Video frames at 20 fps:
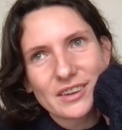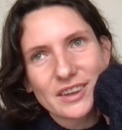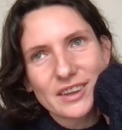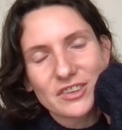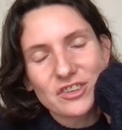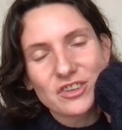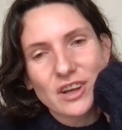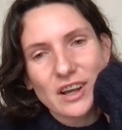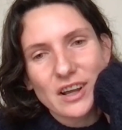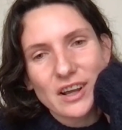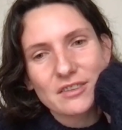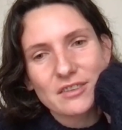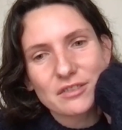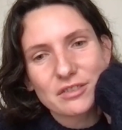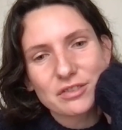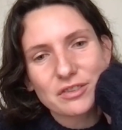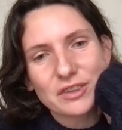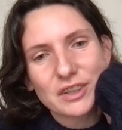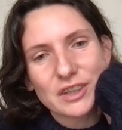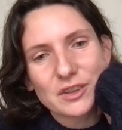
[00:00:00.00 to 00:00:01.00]
that you
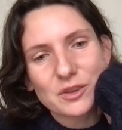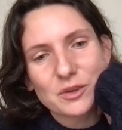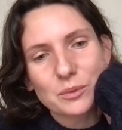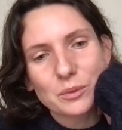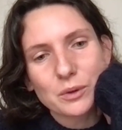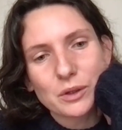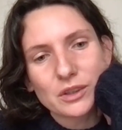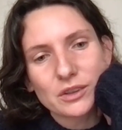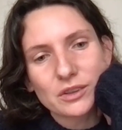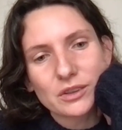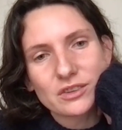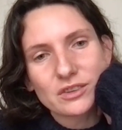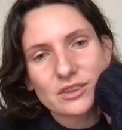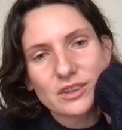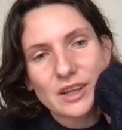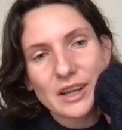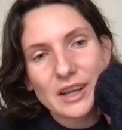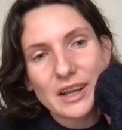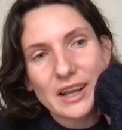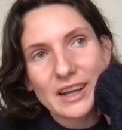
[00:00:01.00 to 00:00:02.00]
have in the world
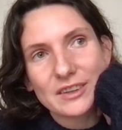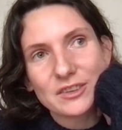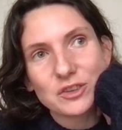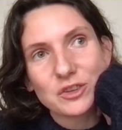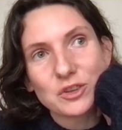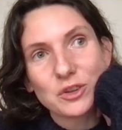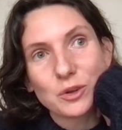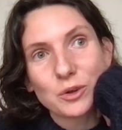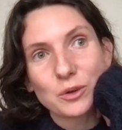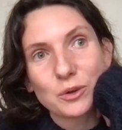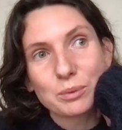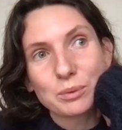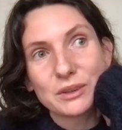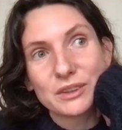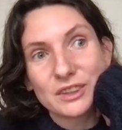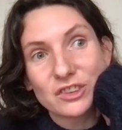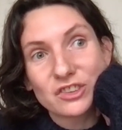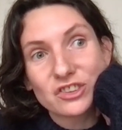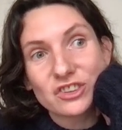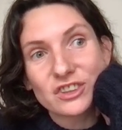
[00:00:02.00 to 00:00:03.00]
and your
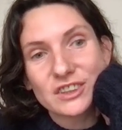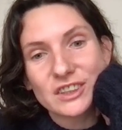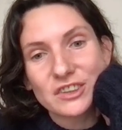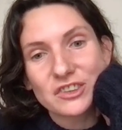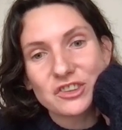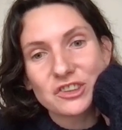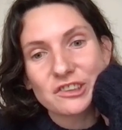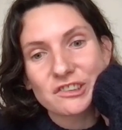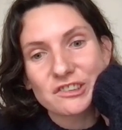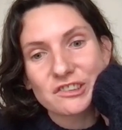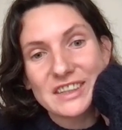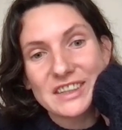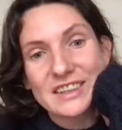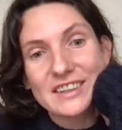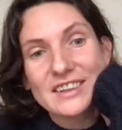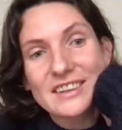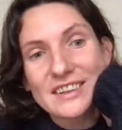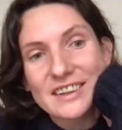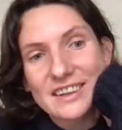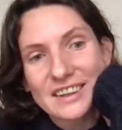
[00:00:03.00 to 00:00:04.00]
position that you're
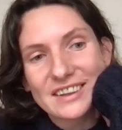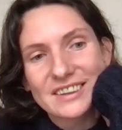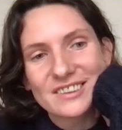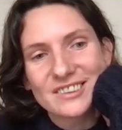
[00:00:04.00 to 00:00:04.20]
in,